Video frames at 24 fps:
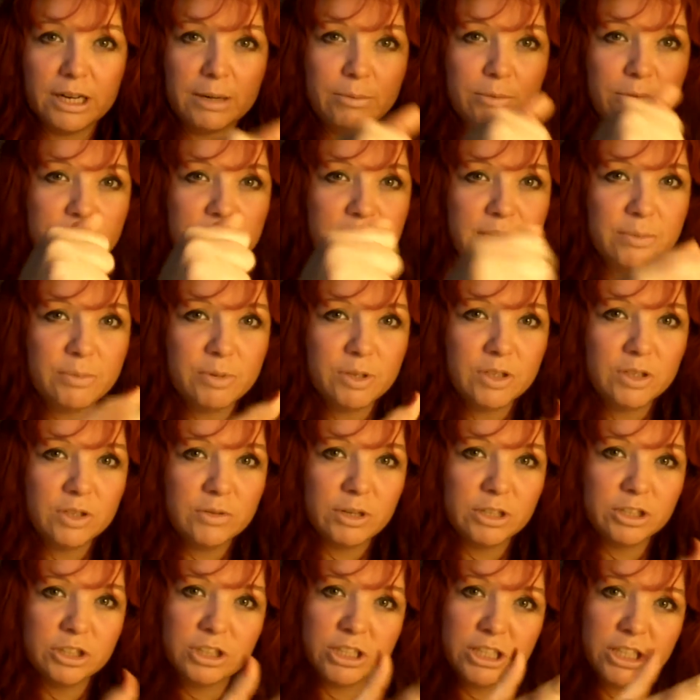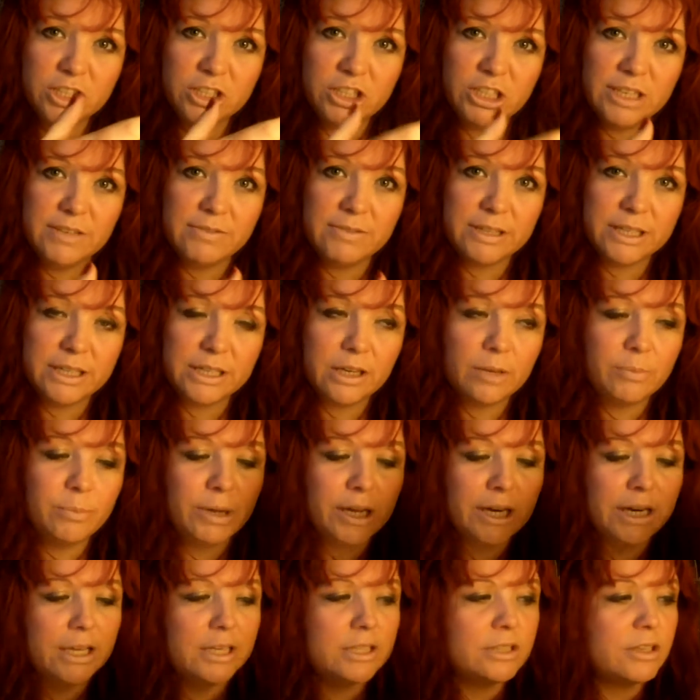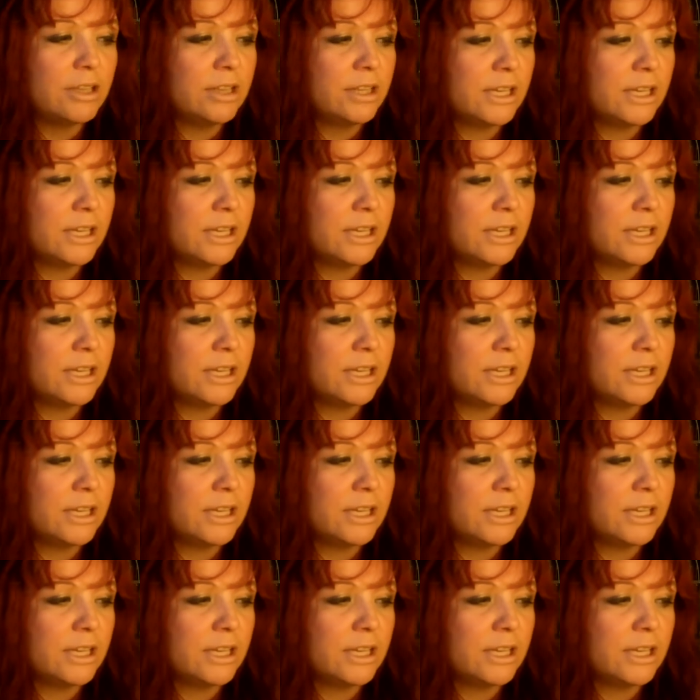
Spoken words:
I was able to actually achieve it a lot better. So I